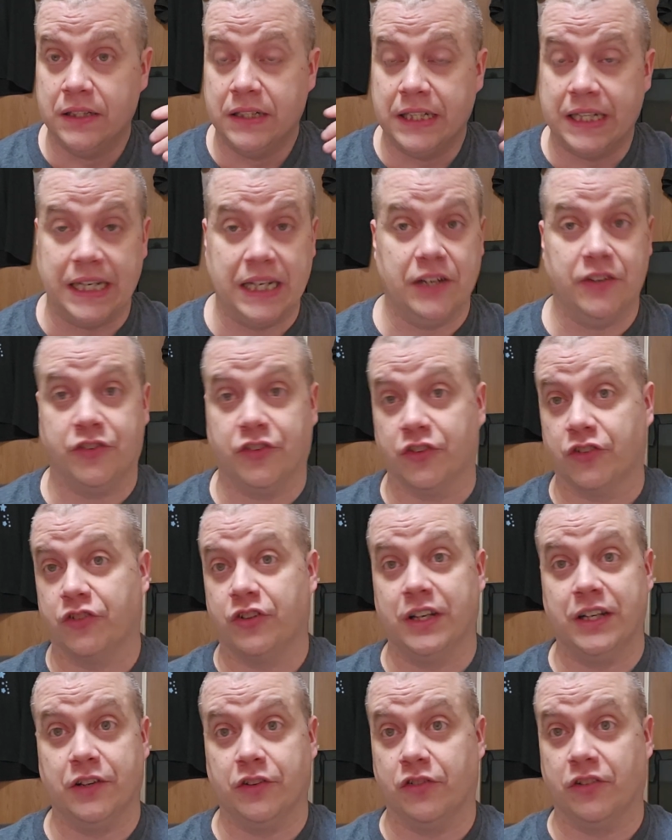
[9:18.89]
He's just
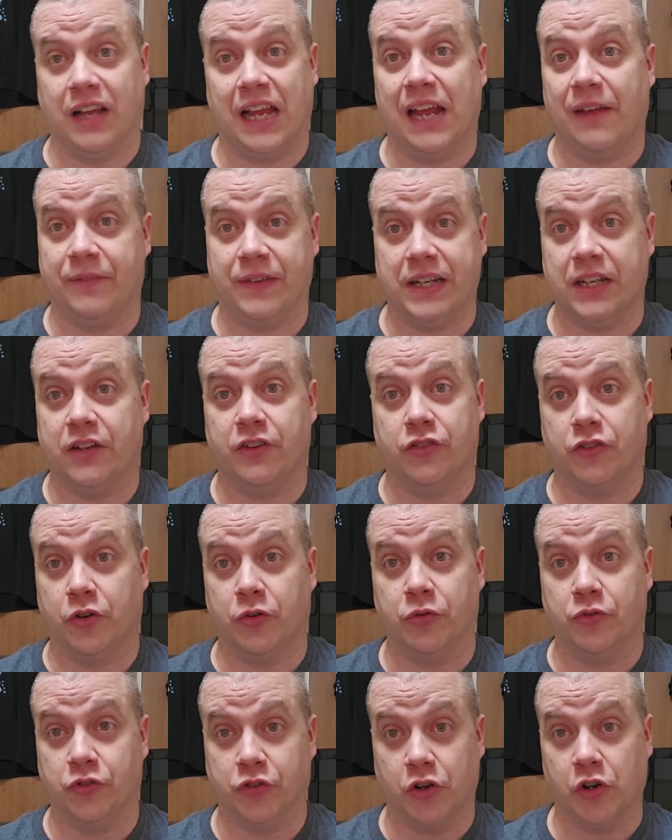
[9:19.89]
seen as laughing at his
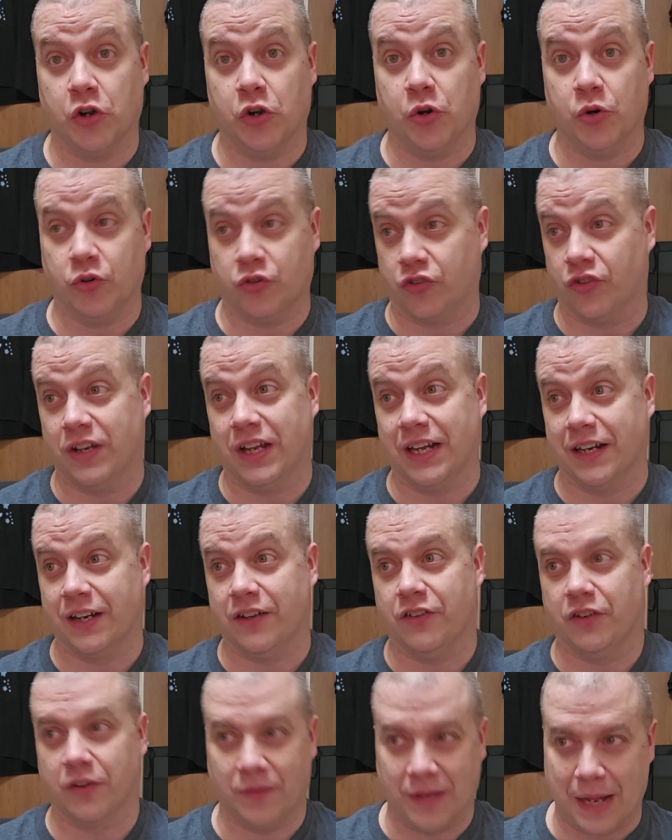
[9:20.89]
own jokes and that kind of stuff.